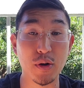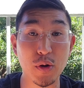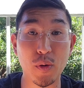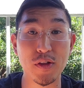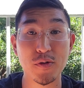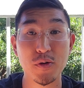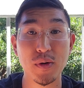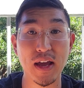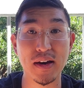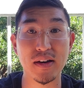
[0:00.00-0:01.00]
going through
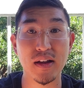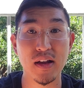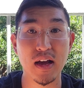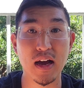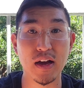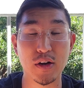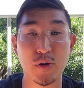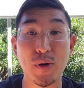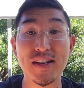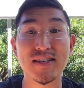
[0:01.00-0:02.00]
and uh,
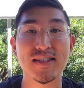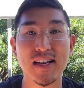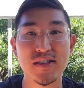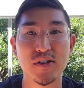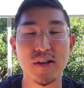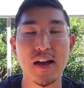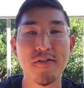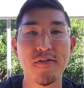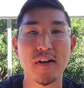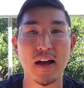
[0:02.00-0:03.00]
create success in your life.